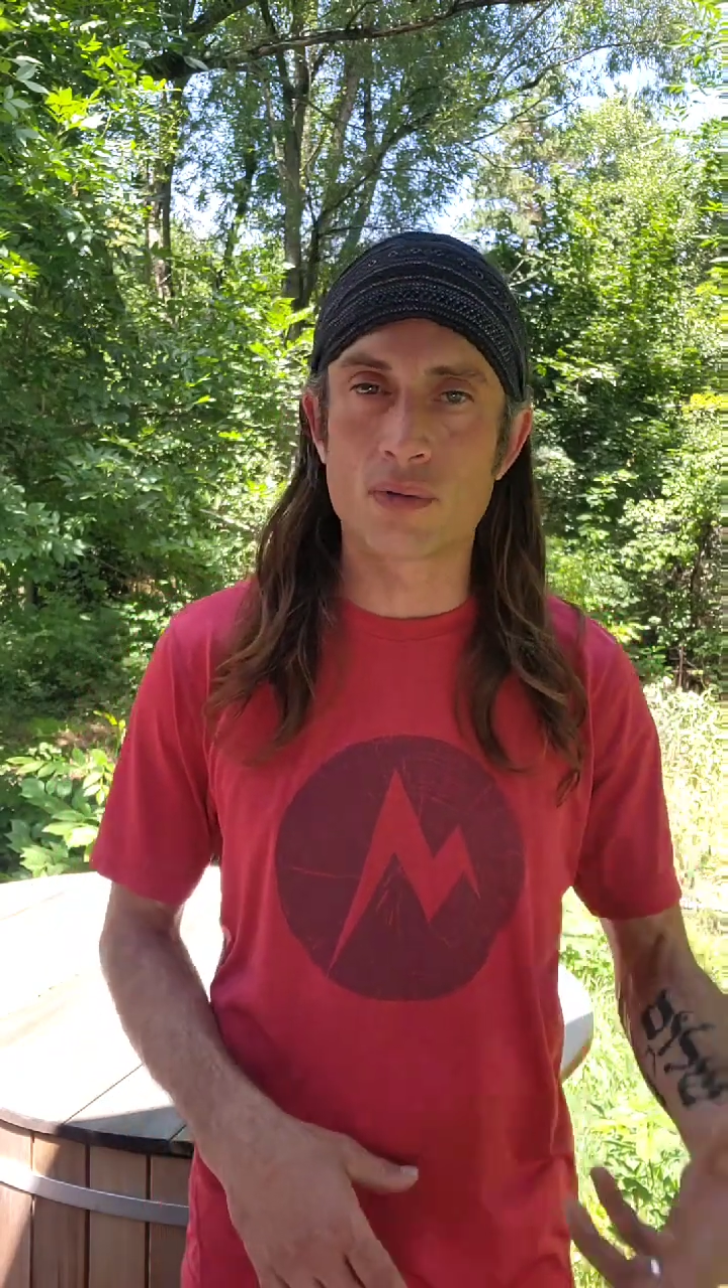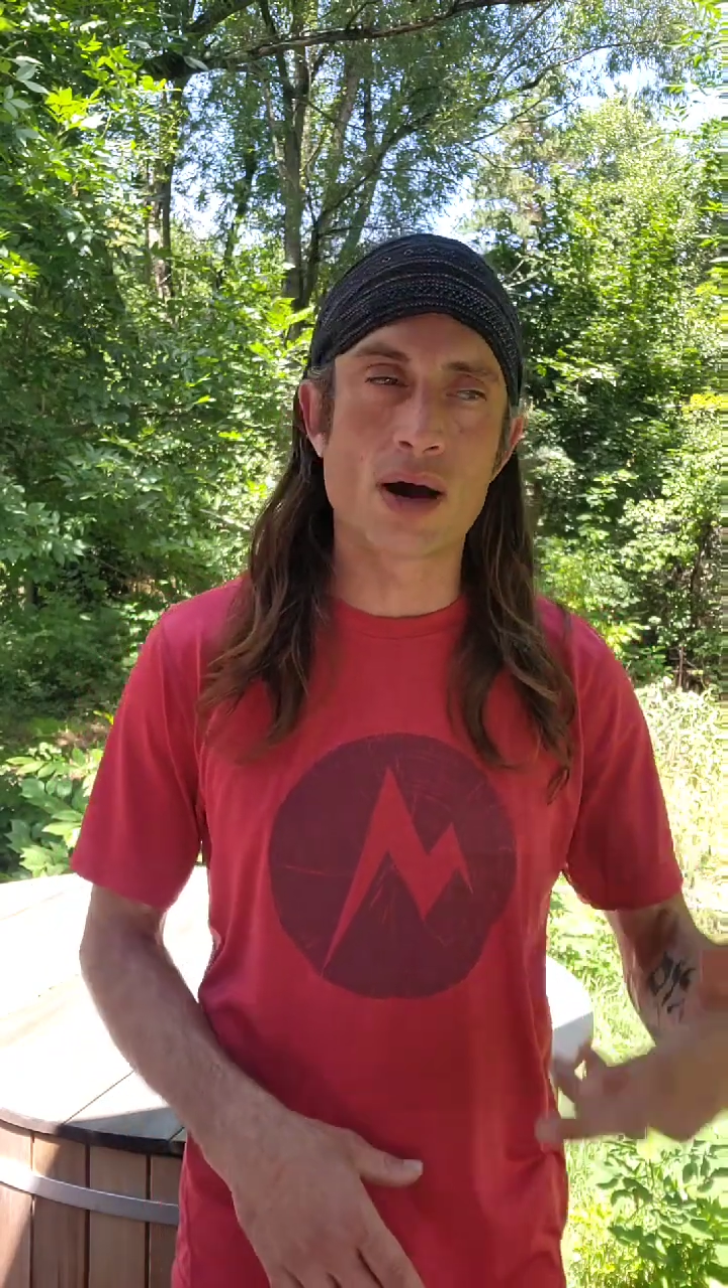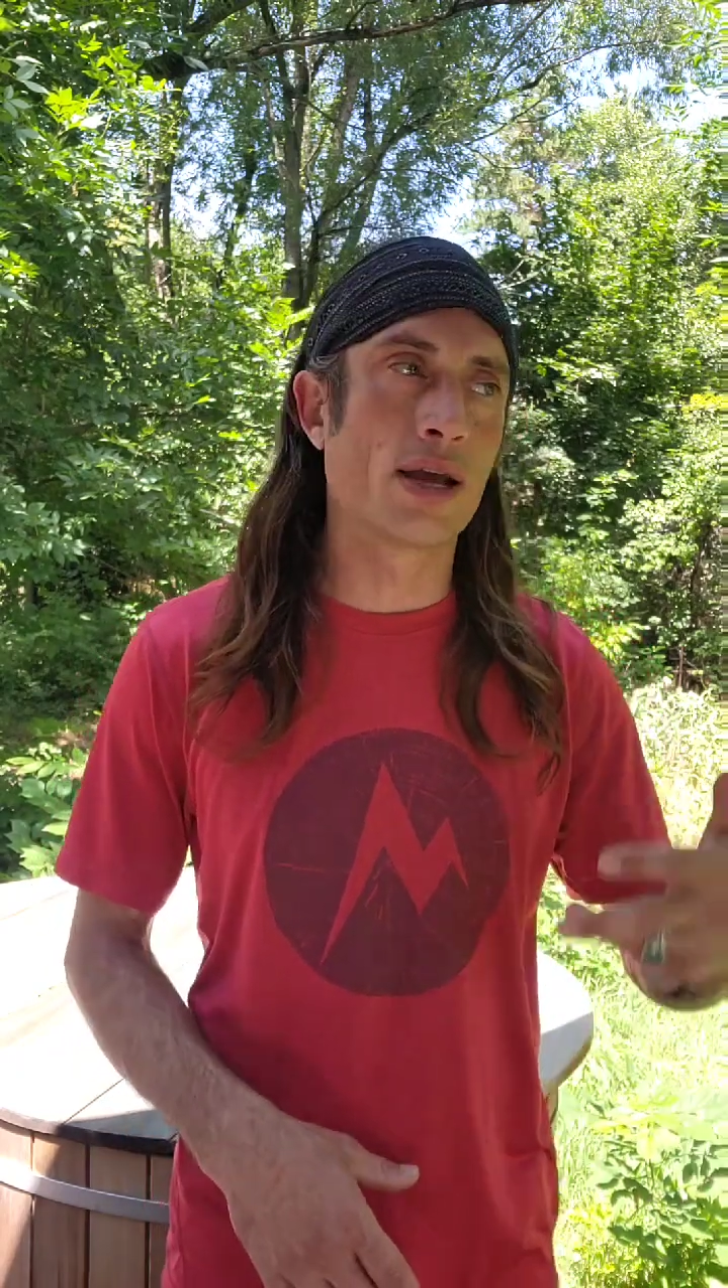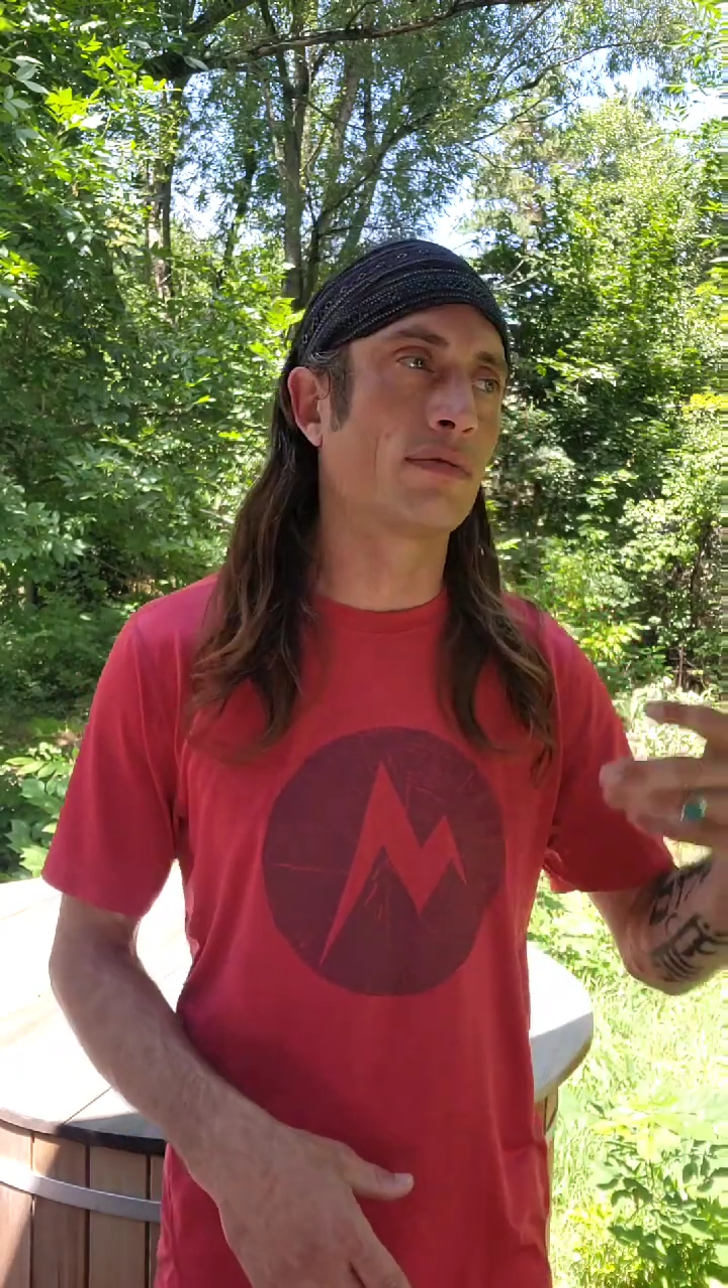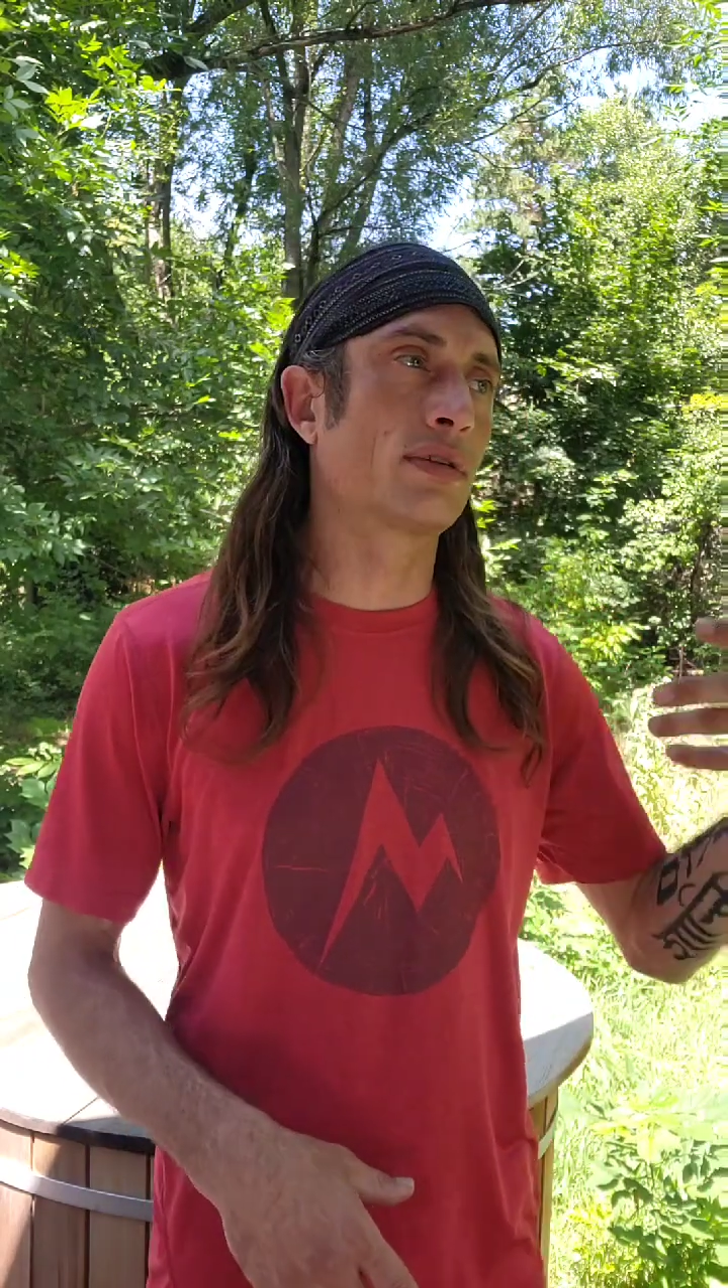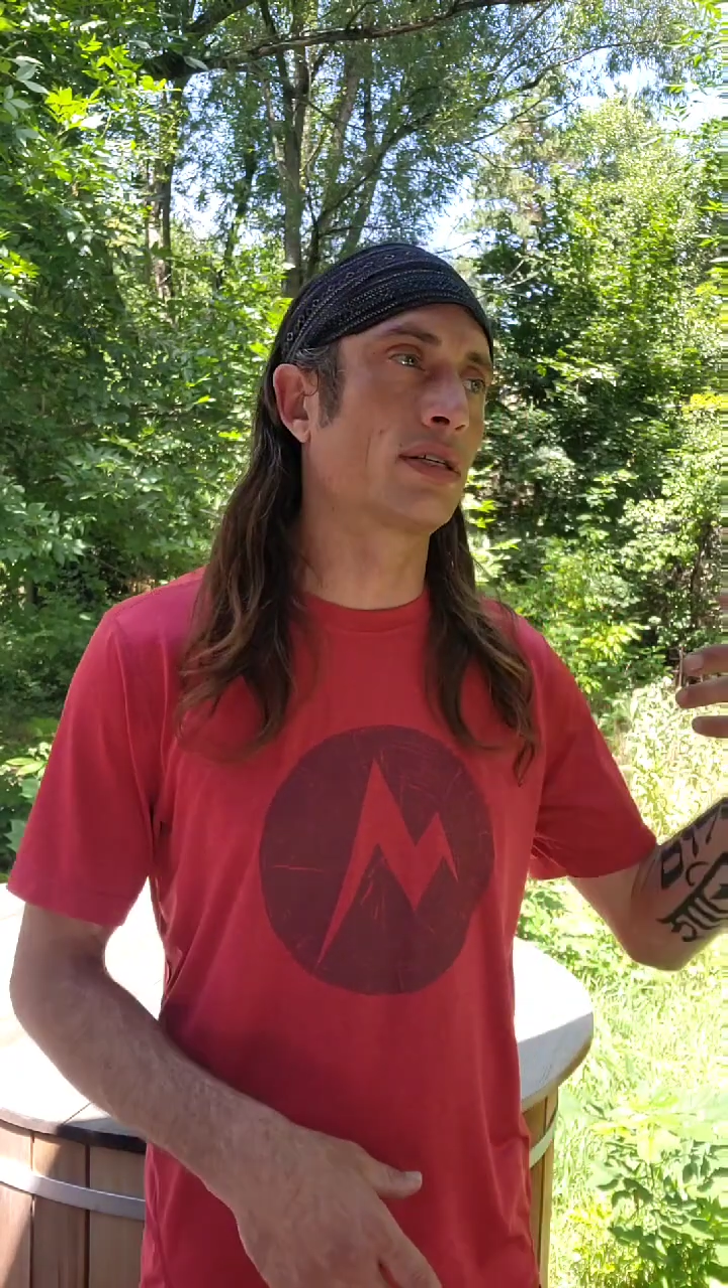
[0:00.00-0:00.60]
wife,